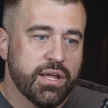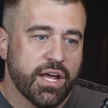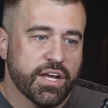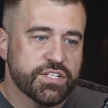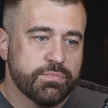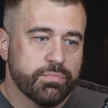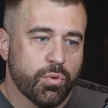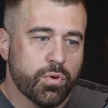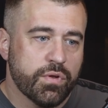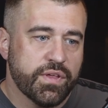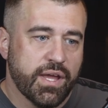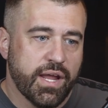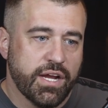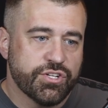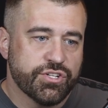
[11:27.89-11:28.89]
Explore
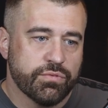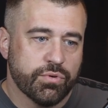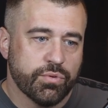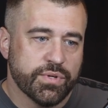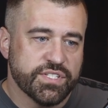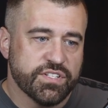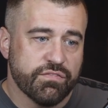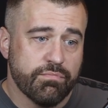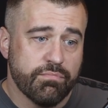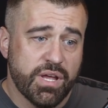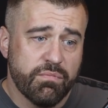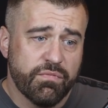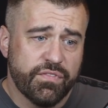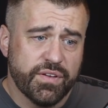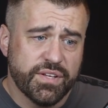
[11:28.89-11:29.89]
the ancient ruins of
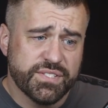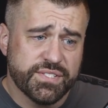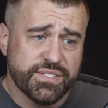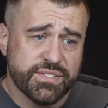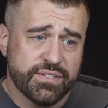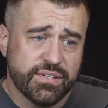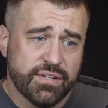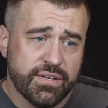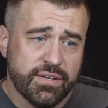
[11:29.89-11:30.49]
Memphis,